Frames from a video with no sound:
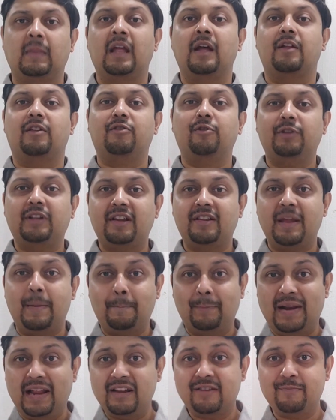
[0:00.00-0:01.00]
So the
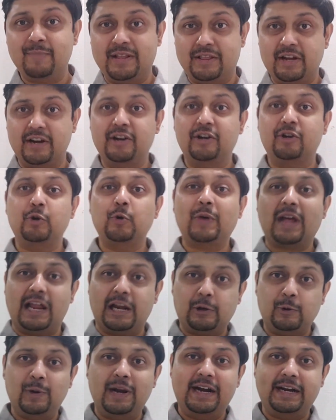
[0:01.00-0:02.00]
simplest method to
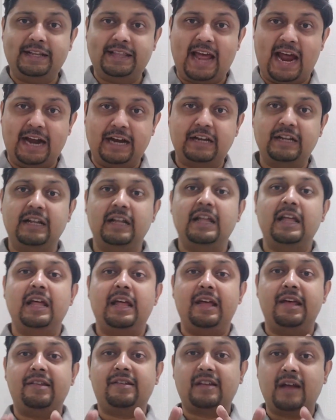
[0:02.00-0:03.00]
calculate that
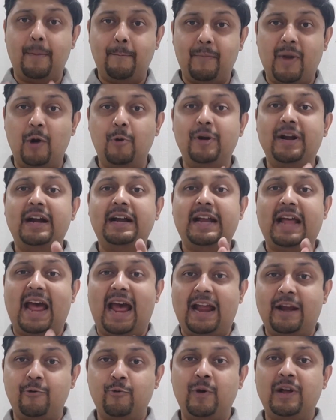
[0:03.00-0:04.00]
is compounded
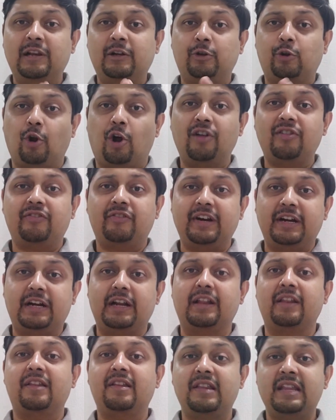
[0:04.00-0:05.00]
annual gross
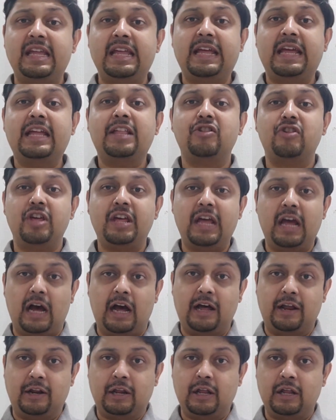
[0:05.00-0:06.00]
return,
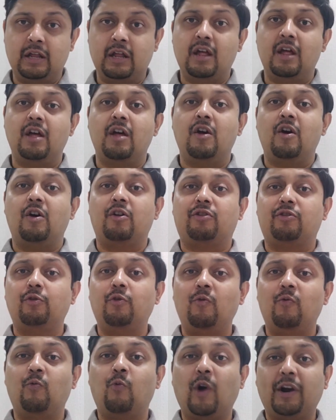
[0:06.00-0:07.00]
CAGR. So
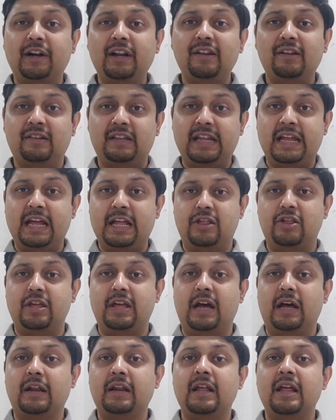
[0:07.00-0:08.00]
what is
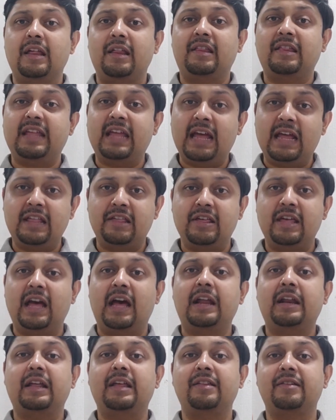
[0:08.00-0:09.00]
CAGR?
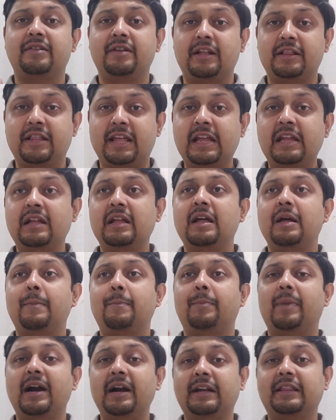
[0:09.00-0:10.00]
CAGR is nothing
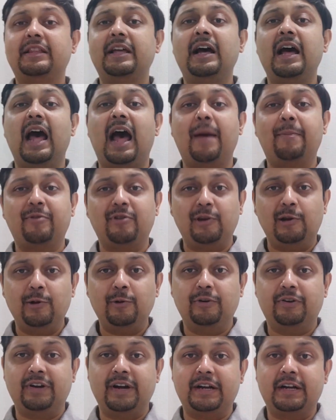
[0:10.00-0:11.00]
but the
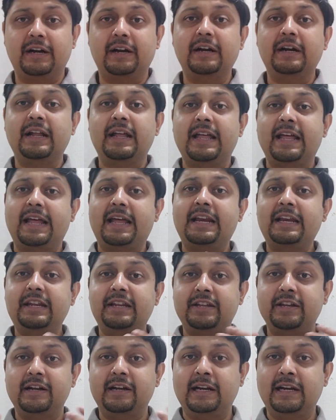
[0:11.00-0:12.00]
absolute return in
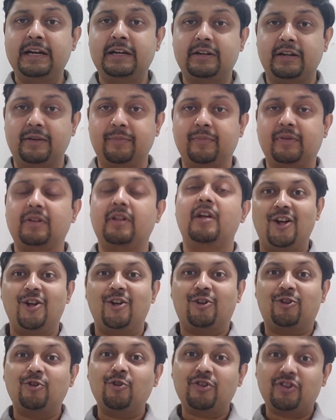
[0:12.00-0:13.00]
yearly terms.
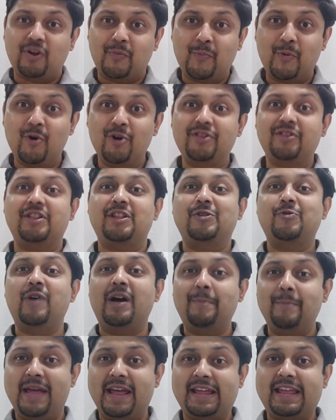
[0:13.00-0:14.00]
So suppose you
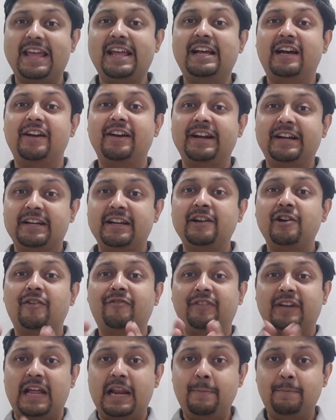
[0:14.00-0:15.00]
are making a return
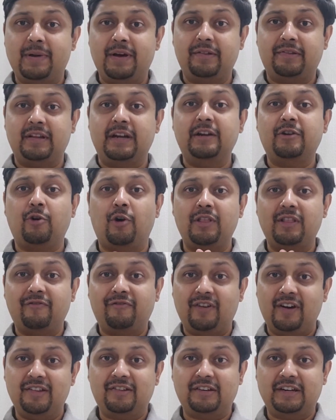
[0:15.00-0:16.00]
of 10% on the
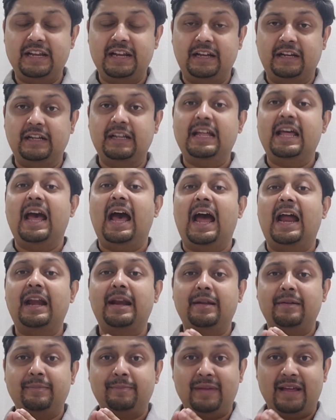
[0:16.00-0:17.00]
first year and
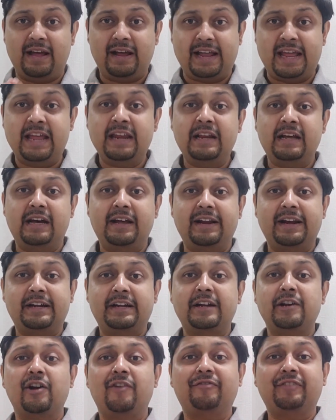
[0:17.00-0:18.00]
again a
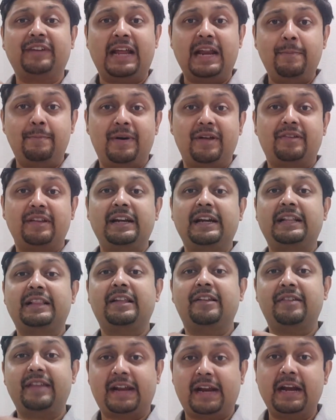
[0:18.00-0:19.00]
return of 10% in the
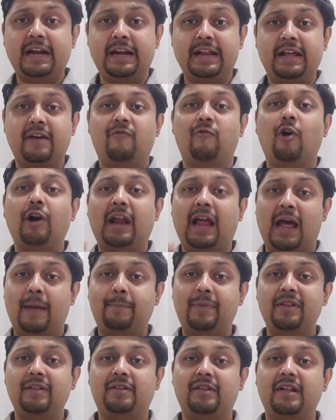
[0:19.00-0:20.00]
second year. What
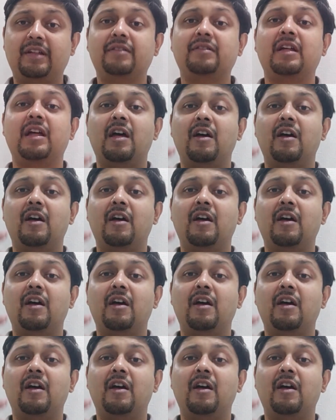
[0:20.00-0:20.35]
happens is